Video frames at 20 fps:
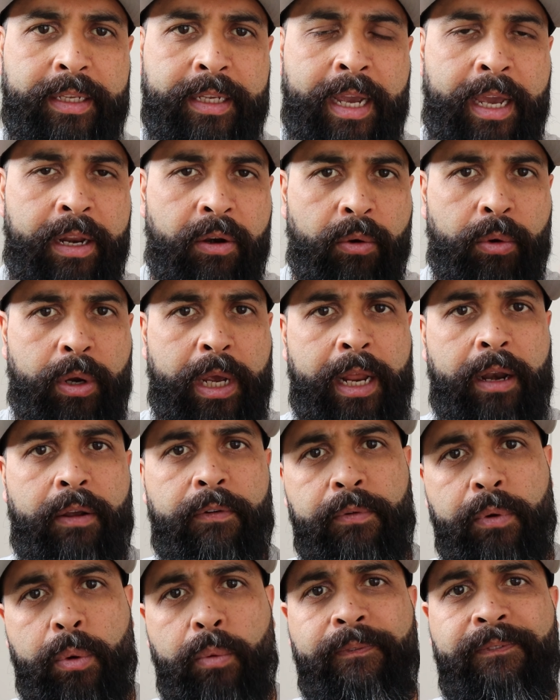kind
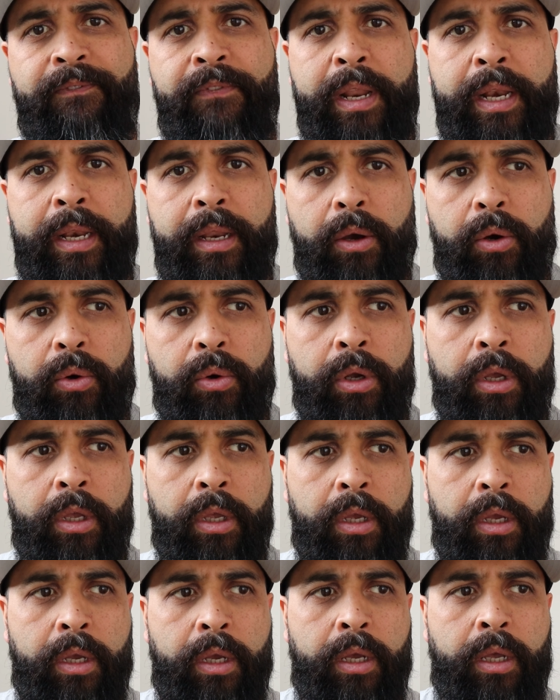of a window
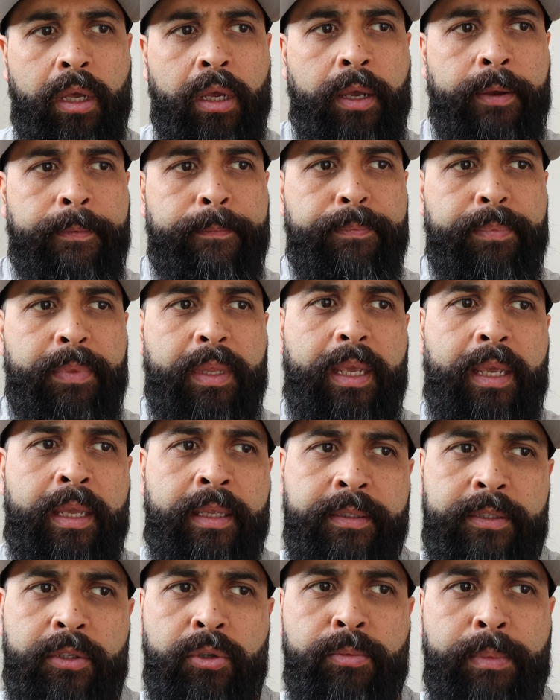
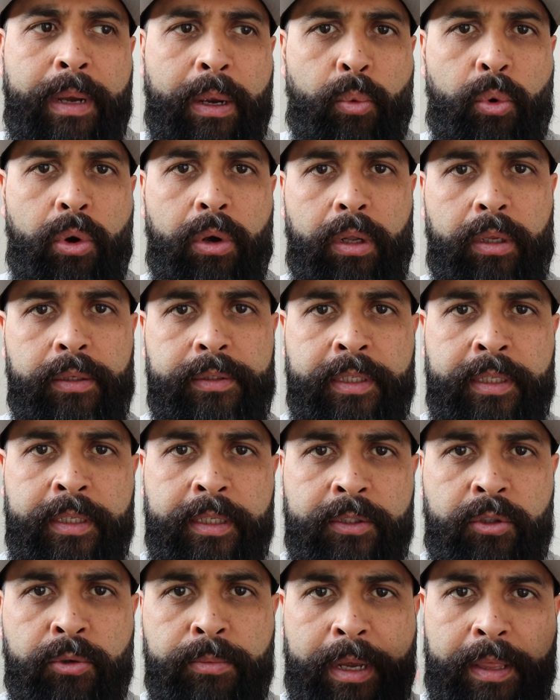into my world and
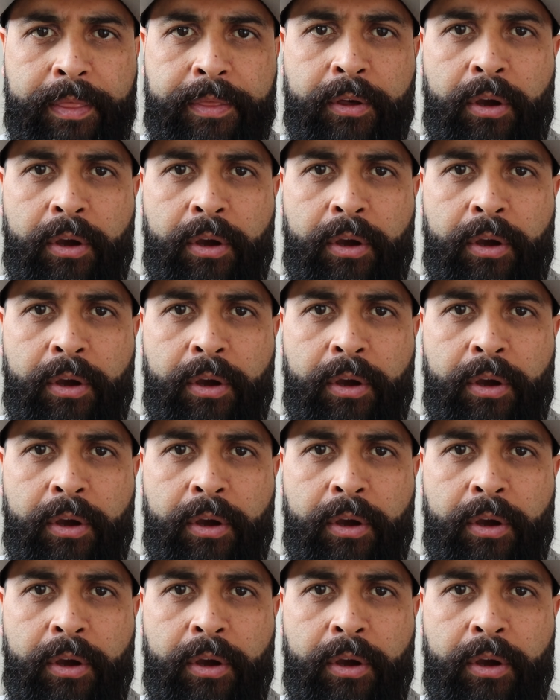into my